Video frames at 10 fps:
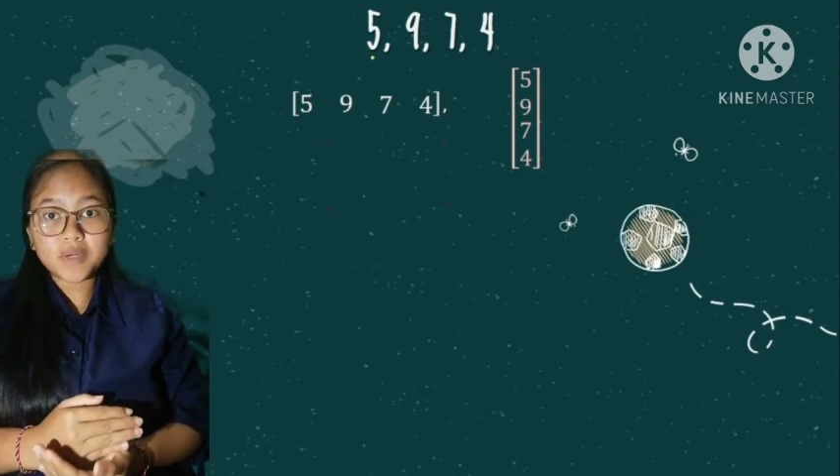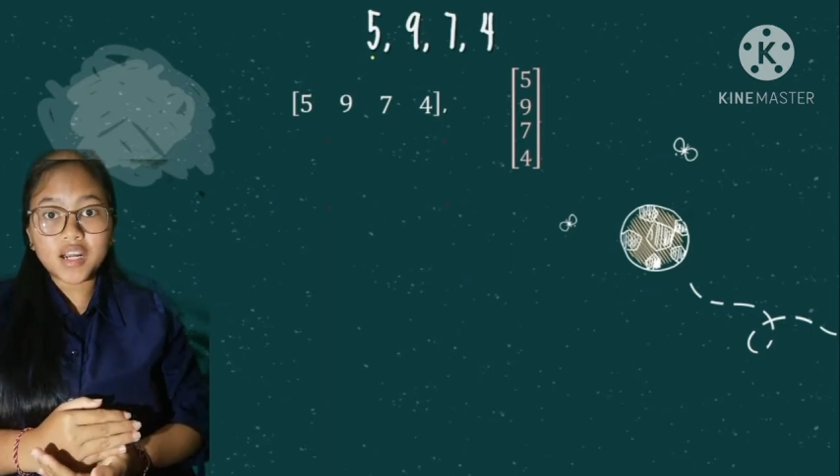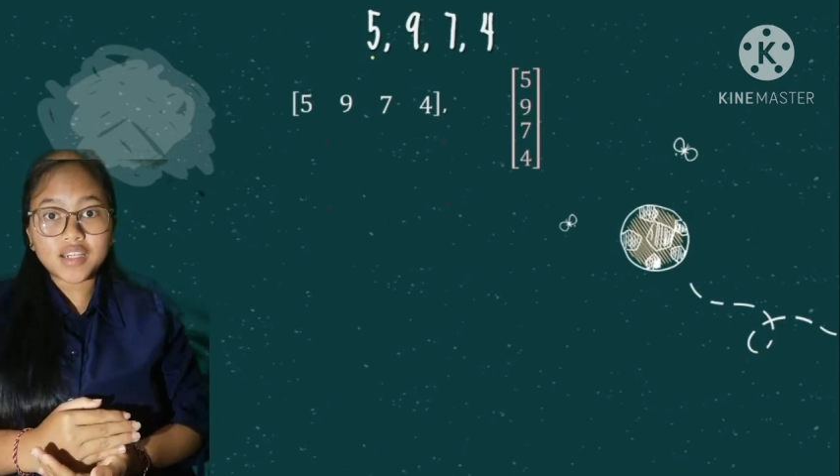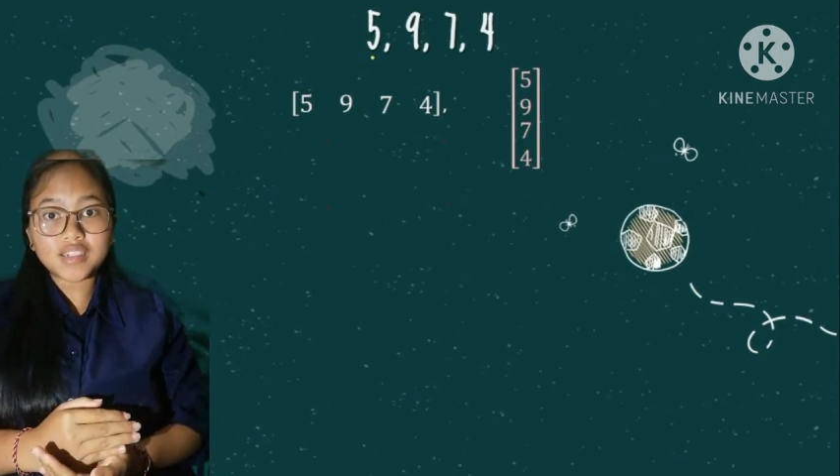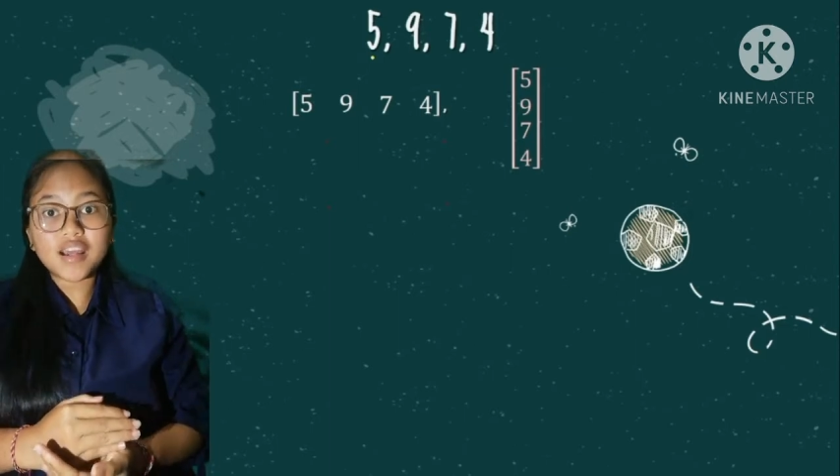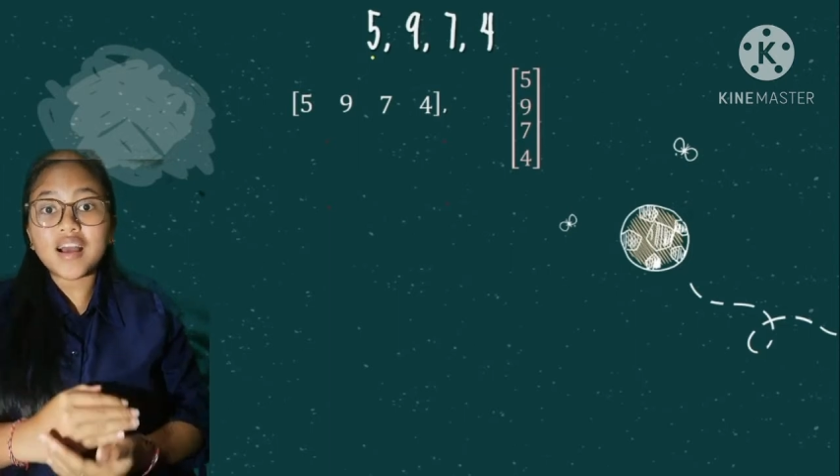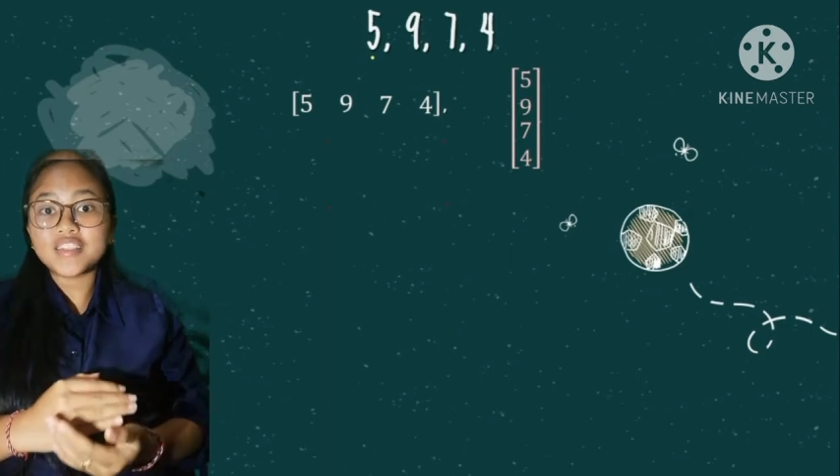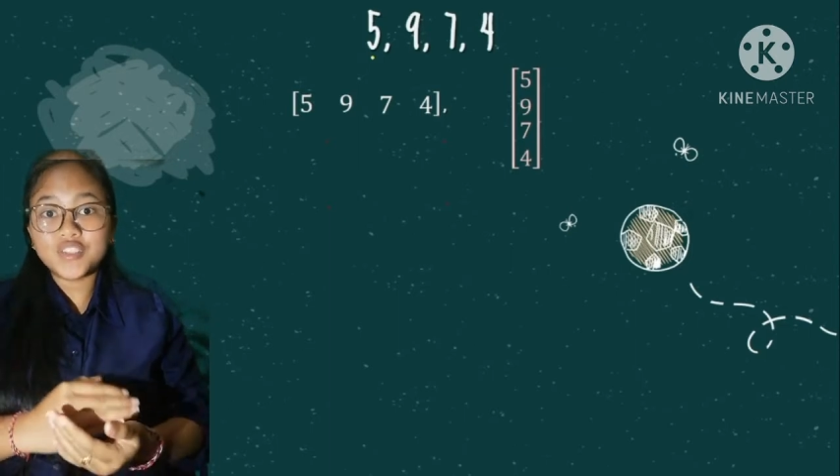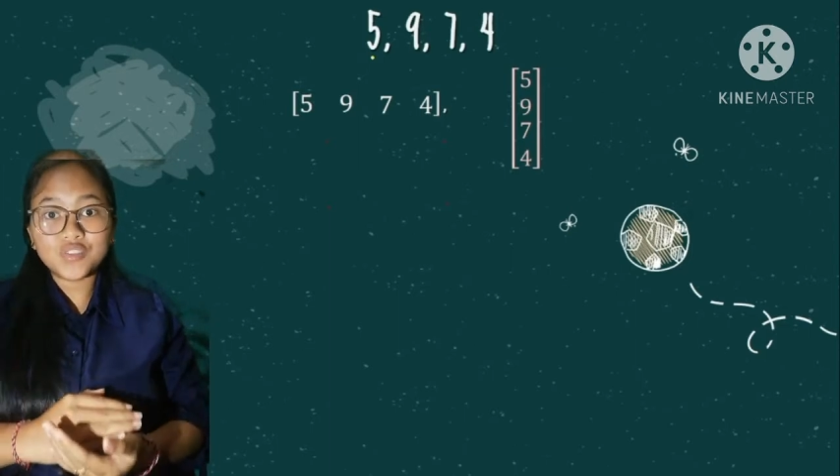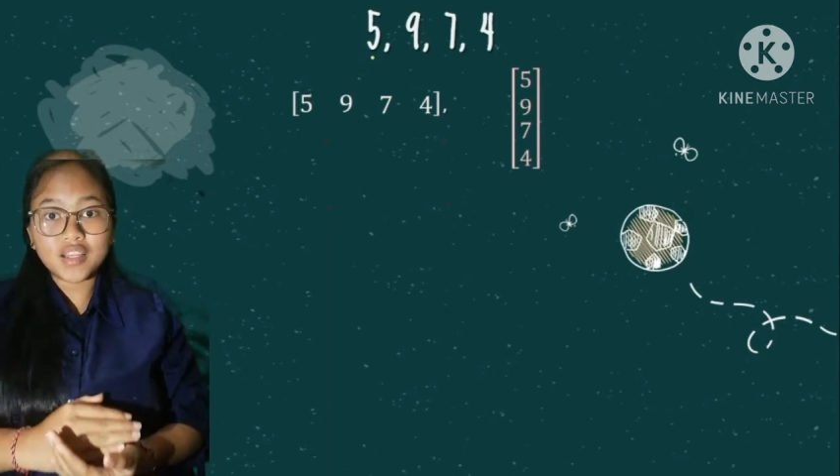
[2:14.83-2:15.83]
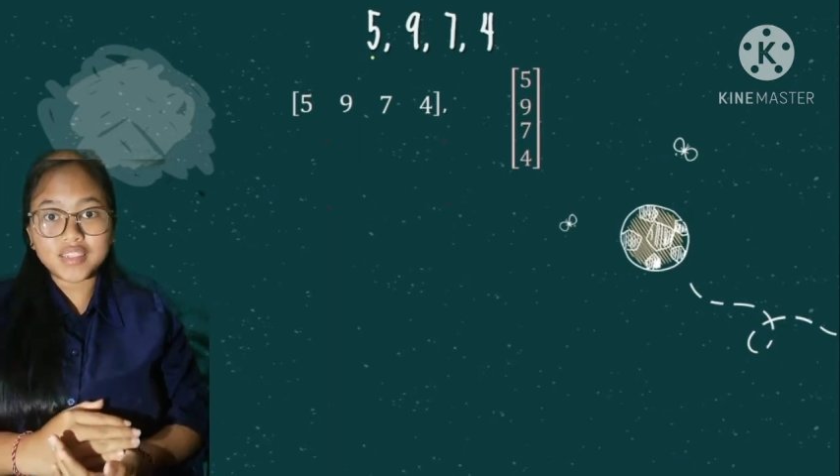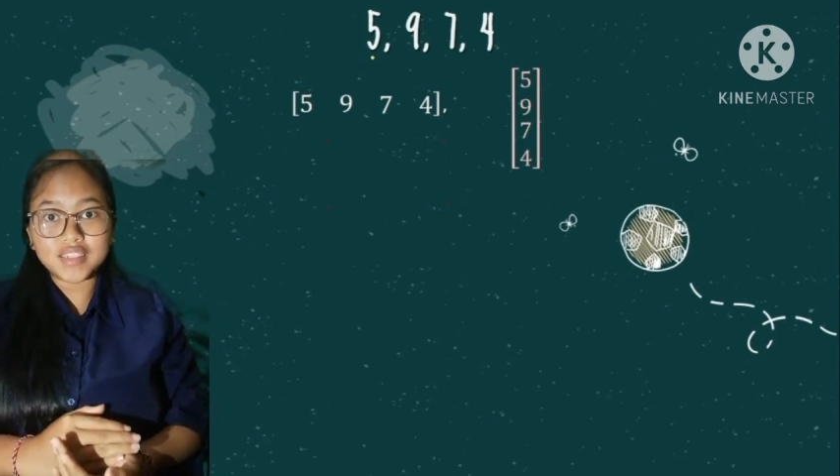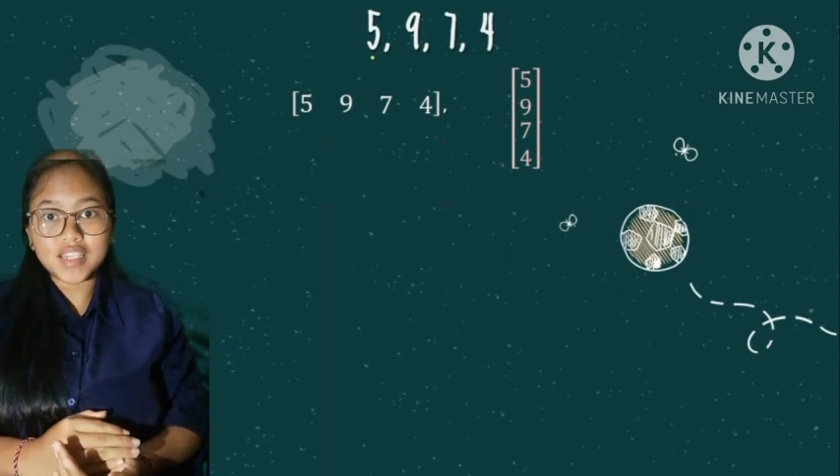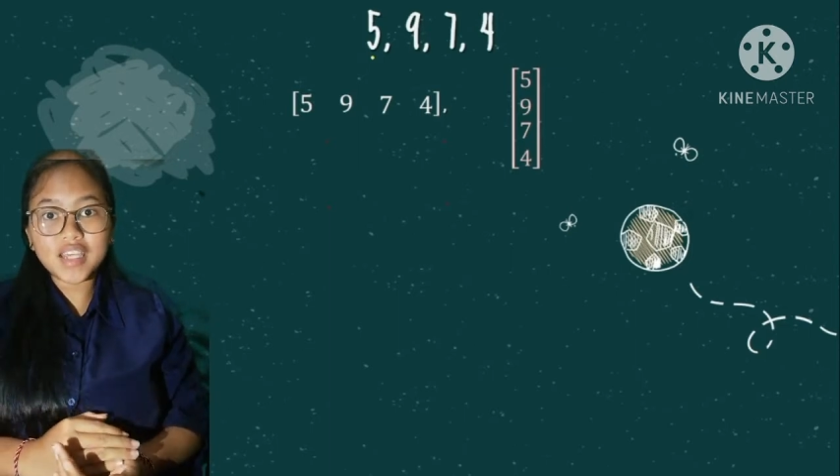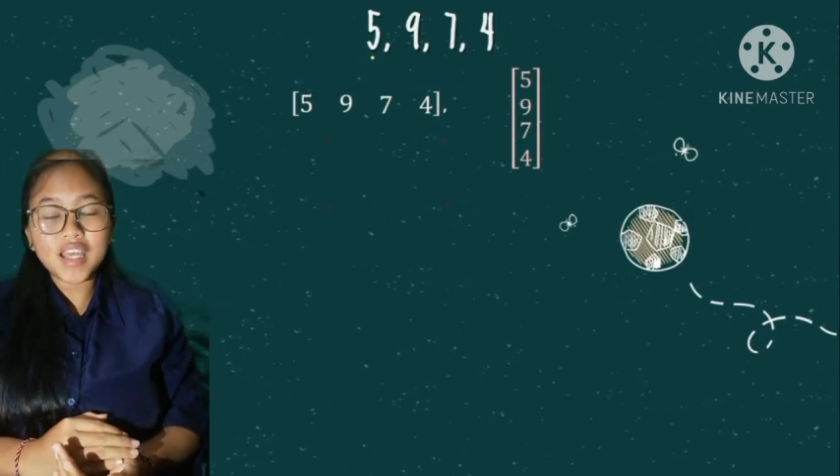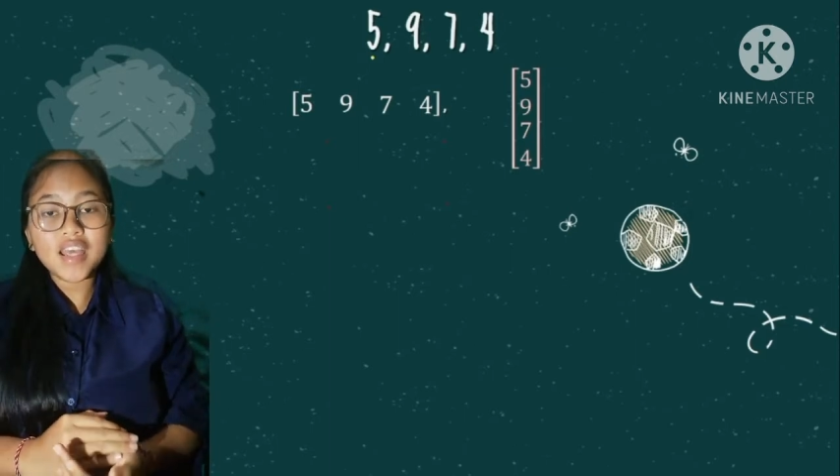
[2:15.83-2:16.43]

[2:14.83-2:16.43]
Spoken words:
part, as you can see,